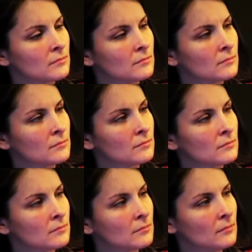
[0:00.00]

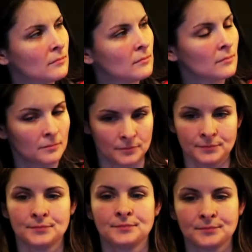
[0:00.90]

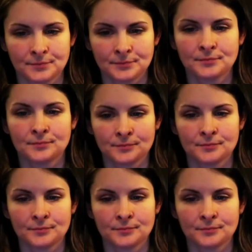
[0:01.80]
(not speaking)